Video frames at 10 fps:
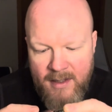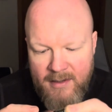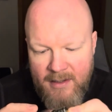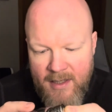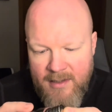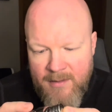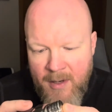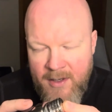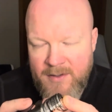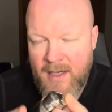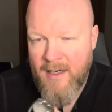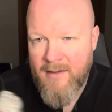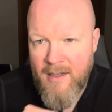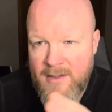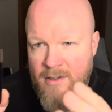It smells like a
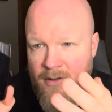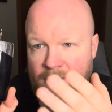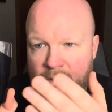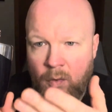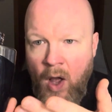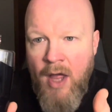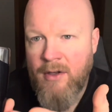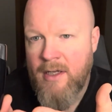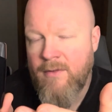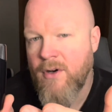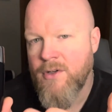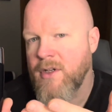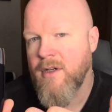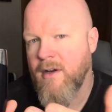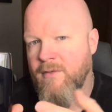lesser quality
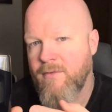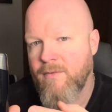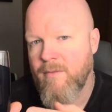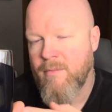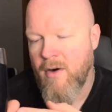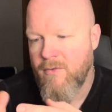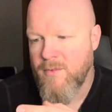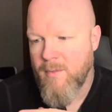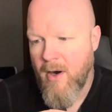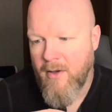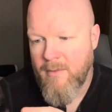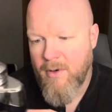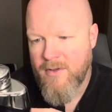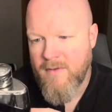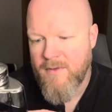version of Parfums de Marly
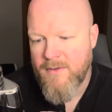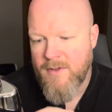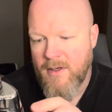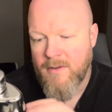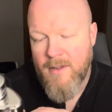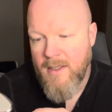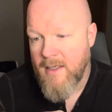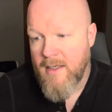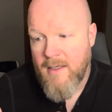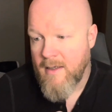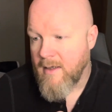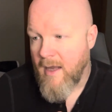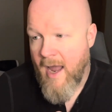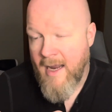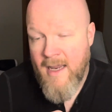Percival. So
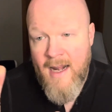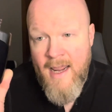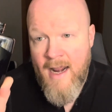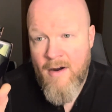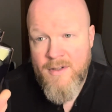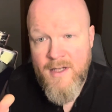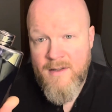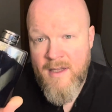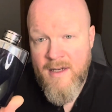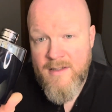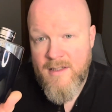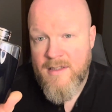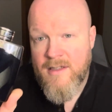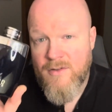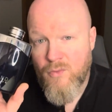I get 8 hours on this.
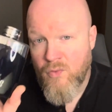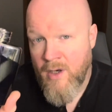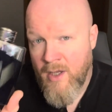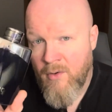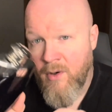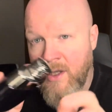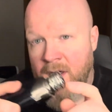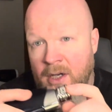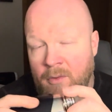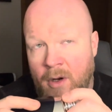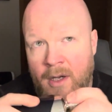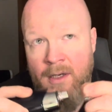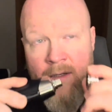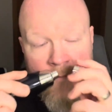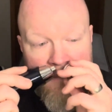This is a really, really good one.